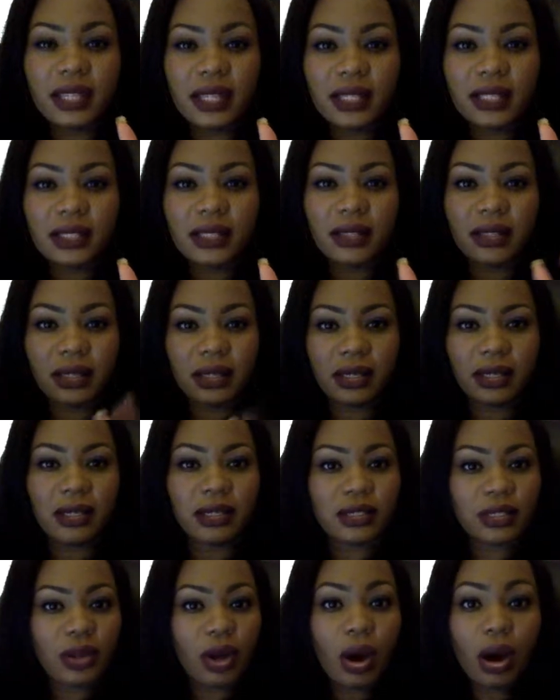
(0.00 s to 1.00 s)
these
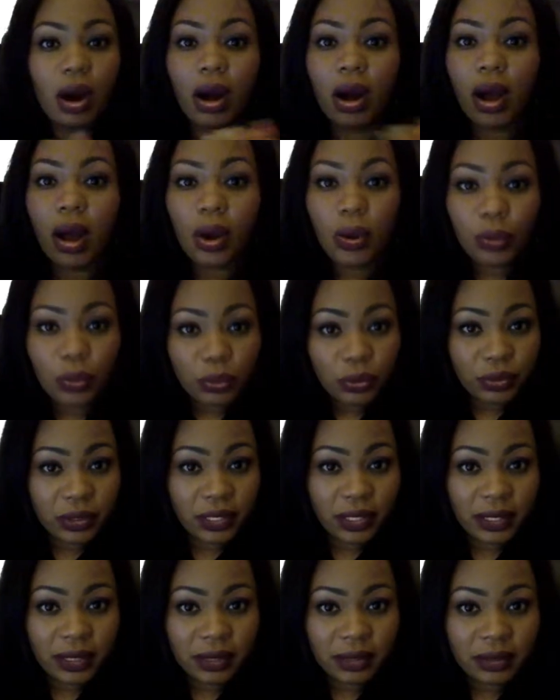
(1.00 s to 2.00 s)
things are
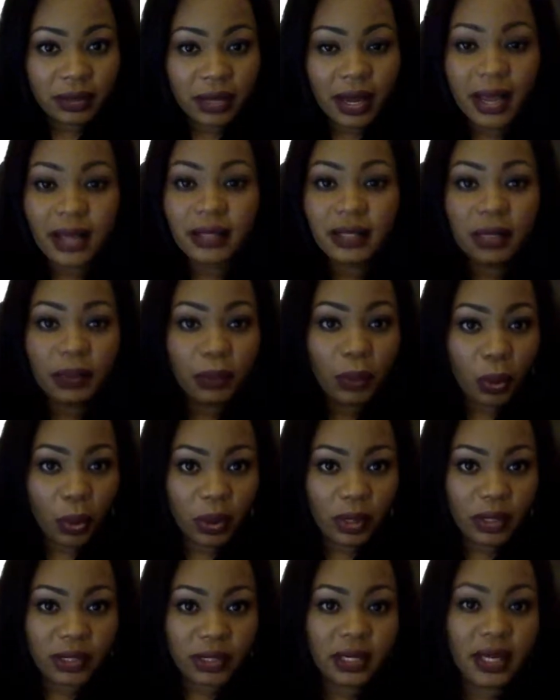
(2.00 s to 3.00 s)
only as
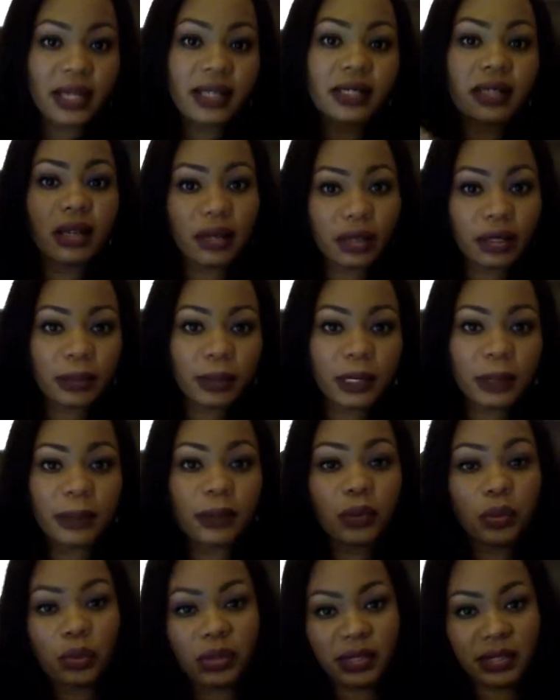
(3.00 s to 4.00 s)
important as other
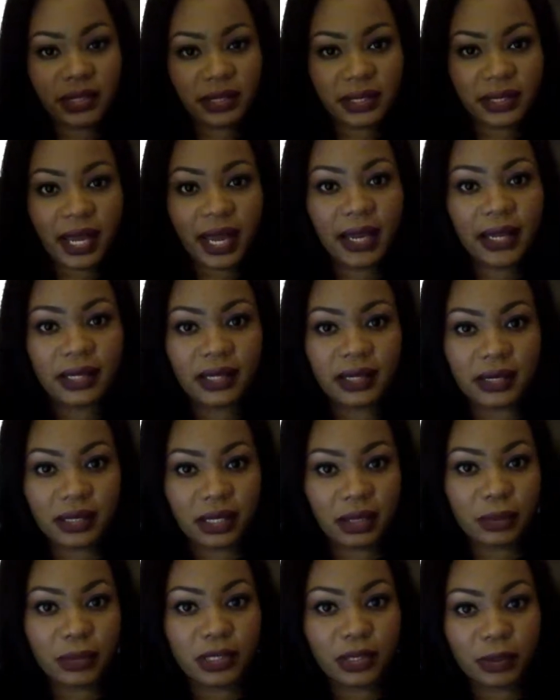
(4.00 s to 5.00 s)
people or society
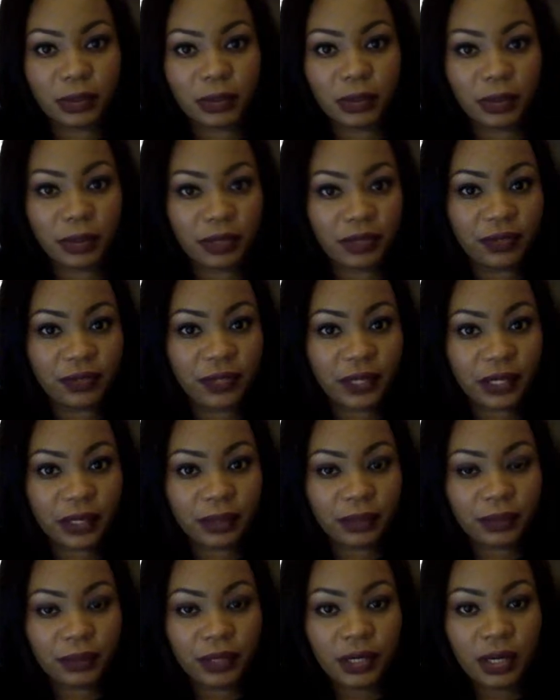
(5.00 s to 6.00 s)
deems them to be fit,
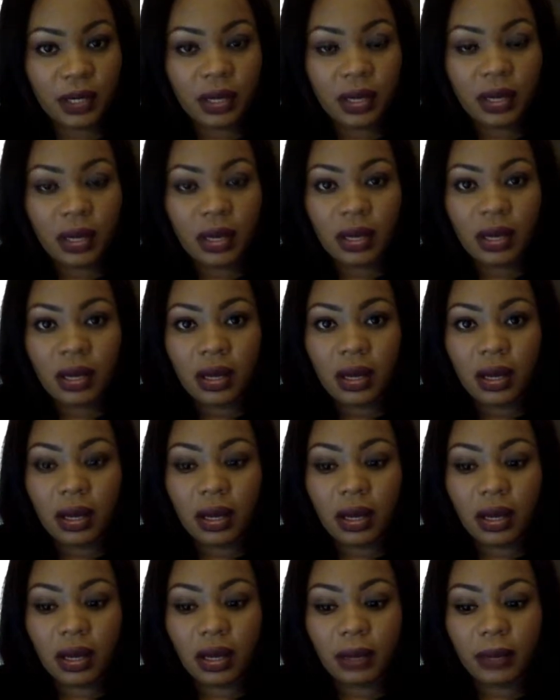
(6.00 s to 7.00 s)

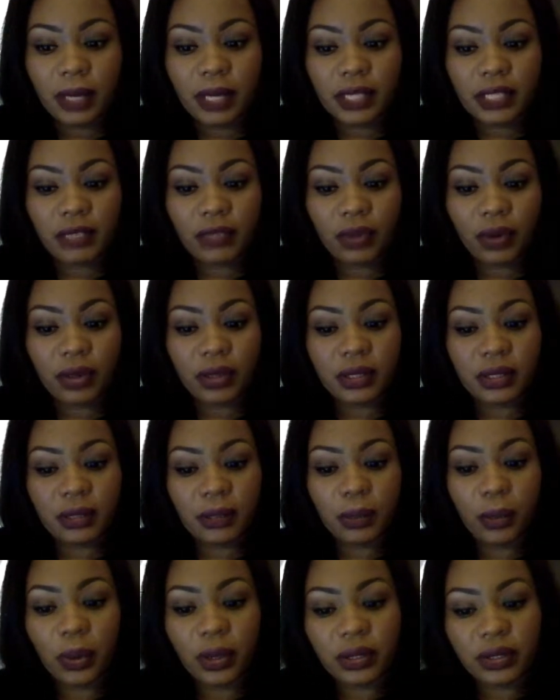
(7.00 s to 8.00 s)
as far as
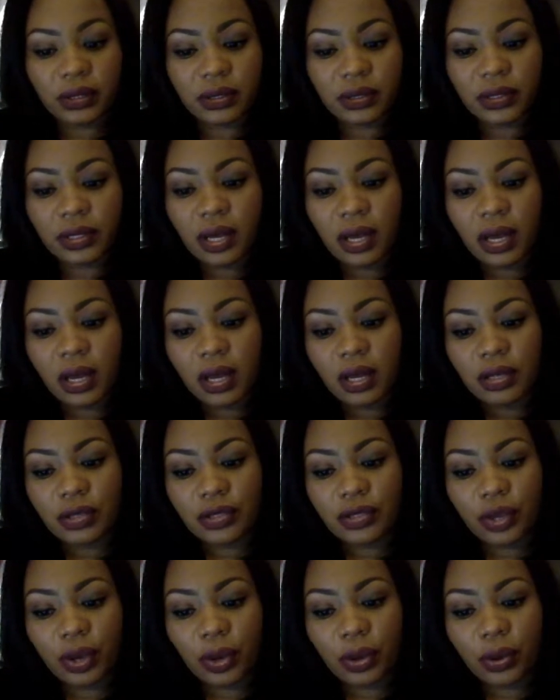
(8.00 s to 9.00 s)
importance.
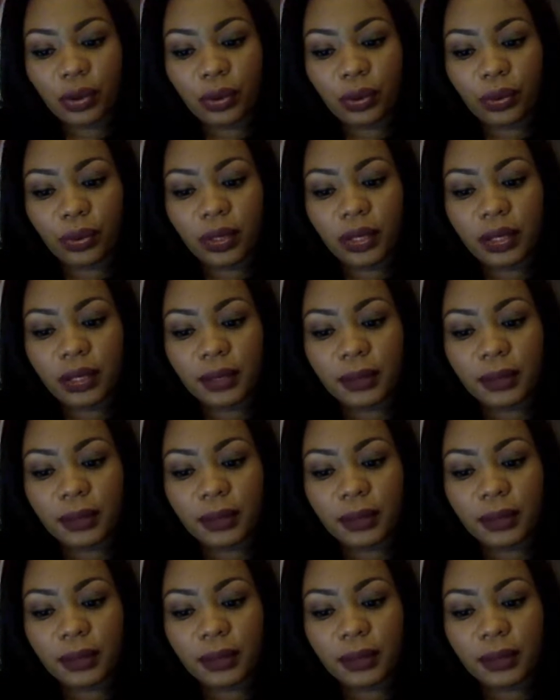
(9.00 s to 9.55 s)
So,